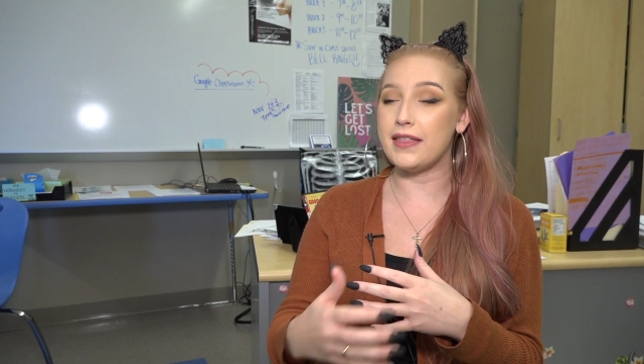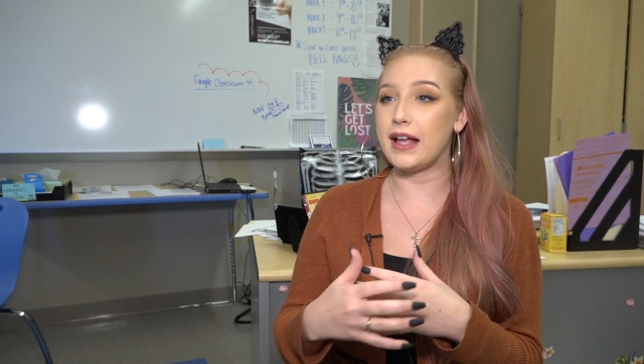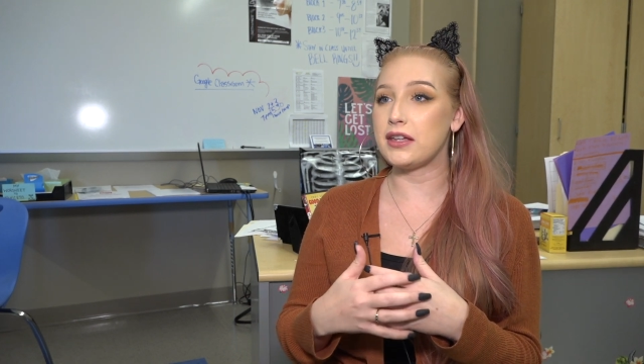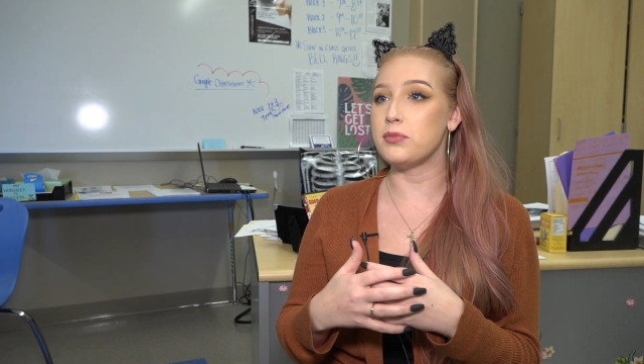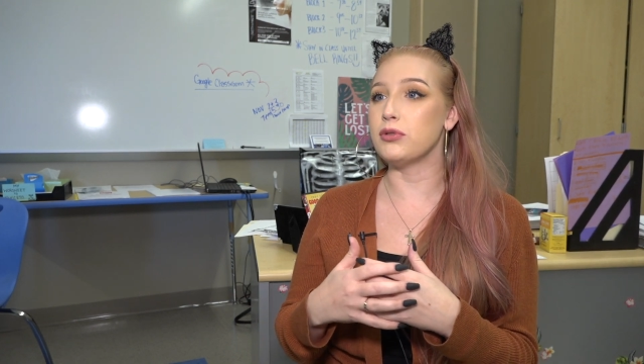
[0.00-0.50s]
and
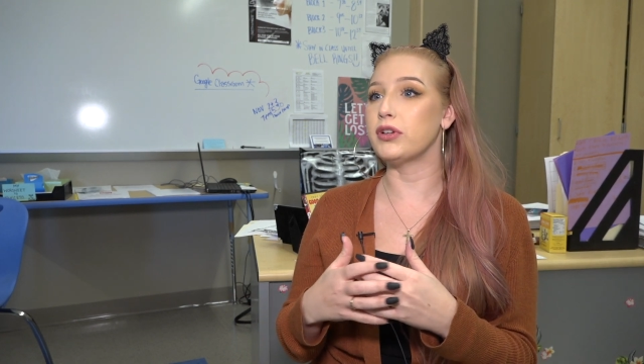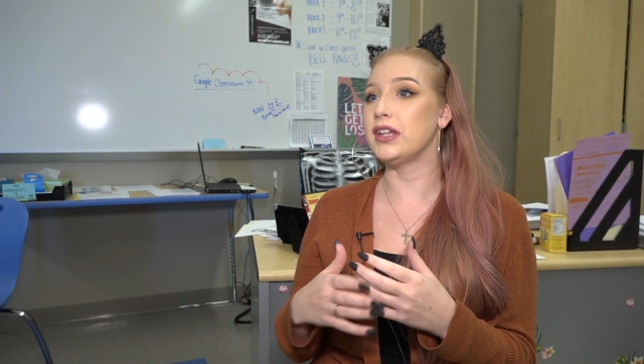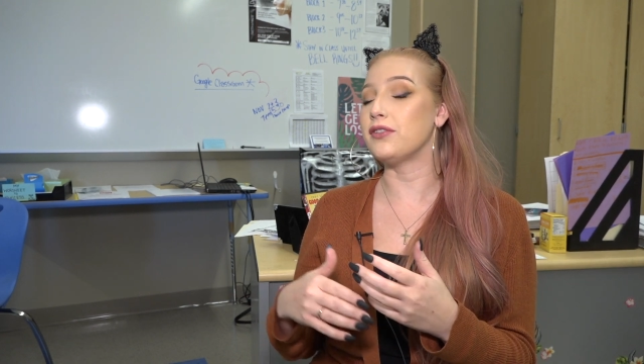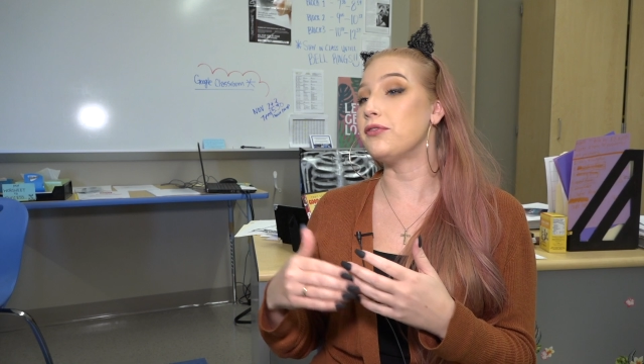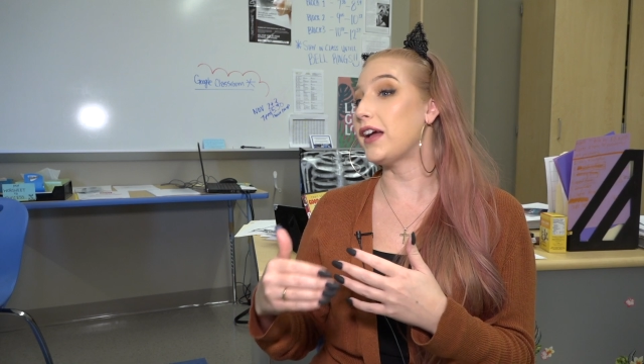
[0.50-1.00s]
that can be
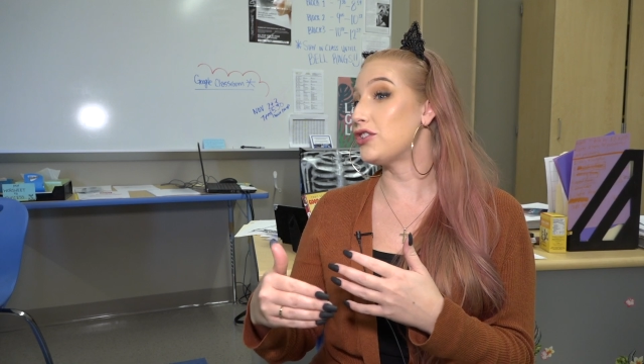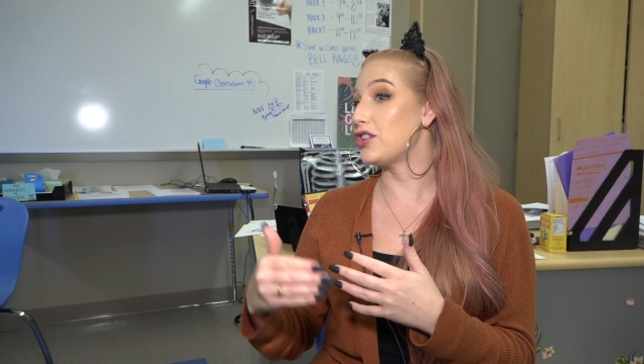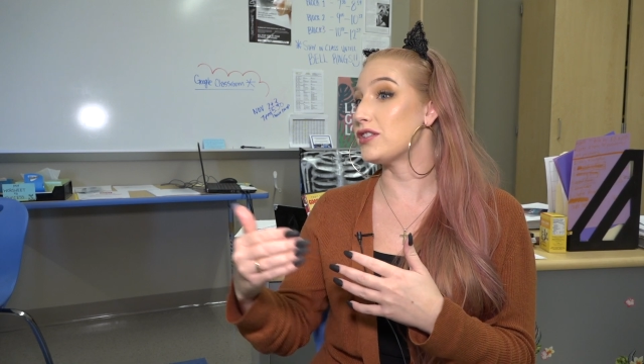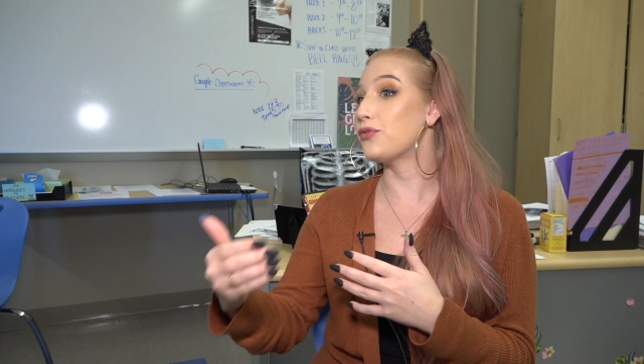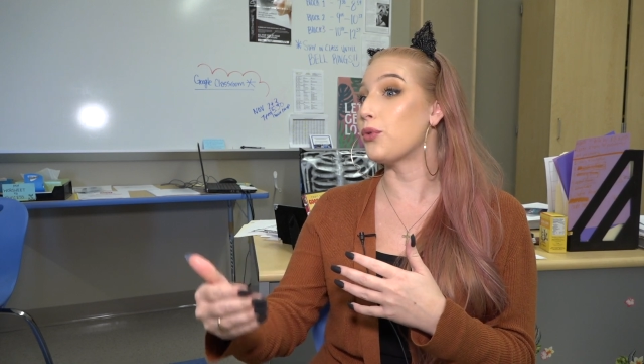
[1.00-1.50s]
really
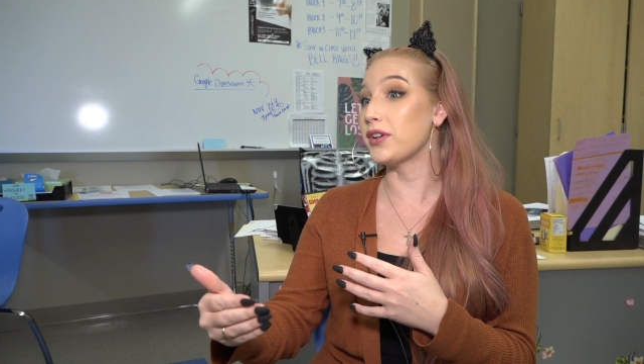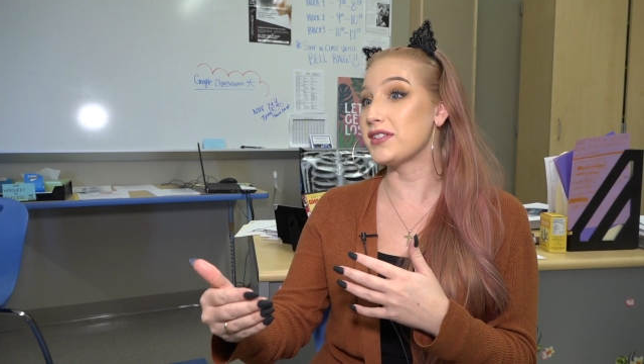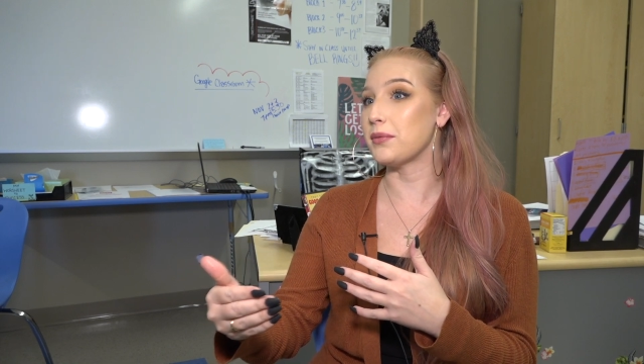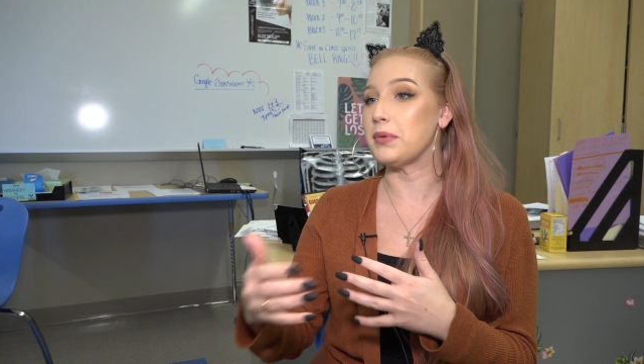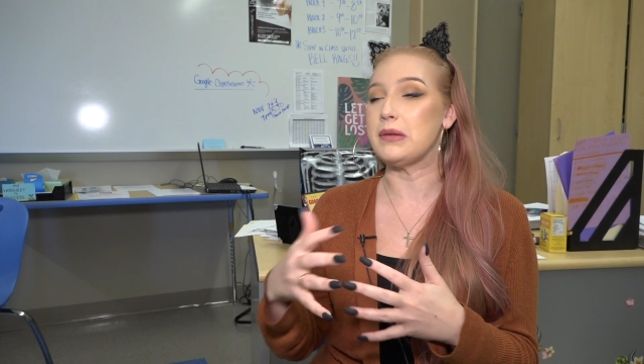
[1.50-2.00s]
infectious for
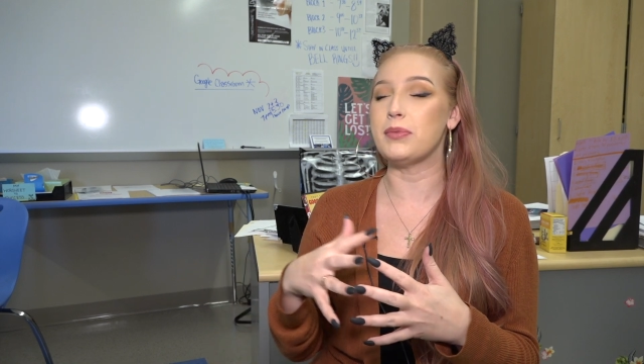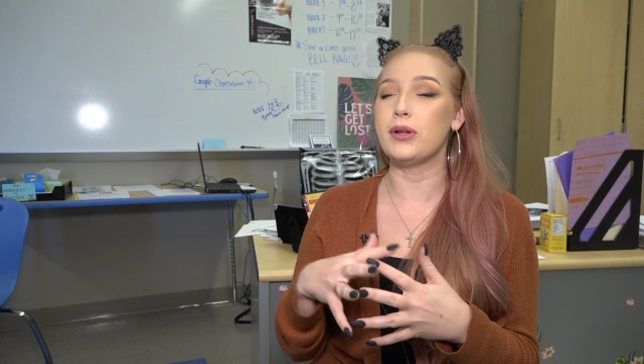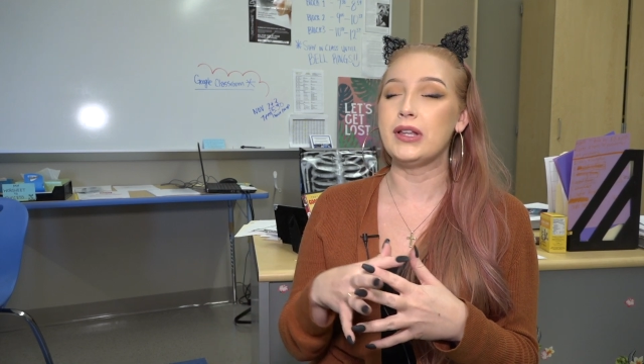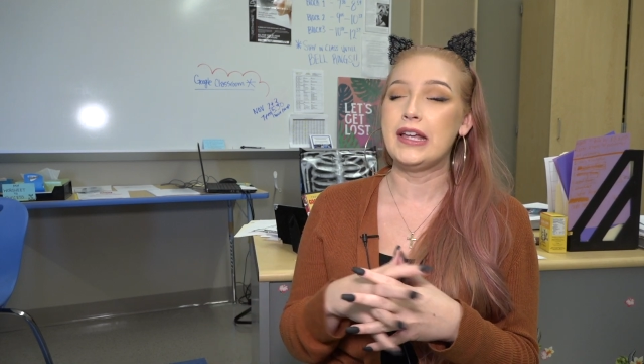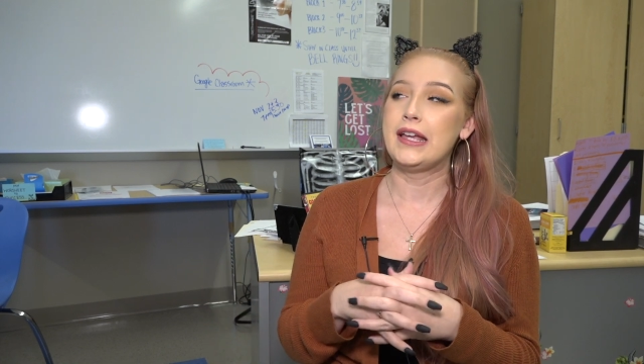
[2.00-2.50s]
some
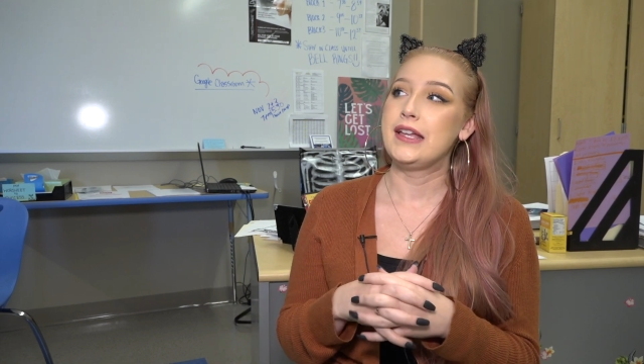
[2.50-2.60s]
people.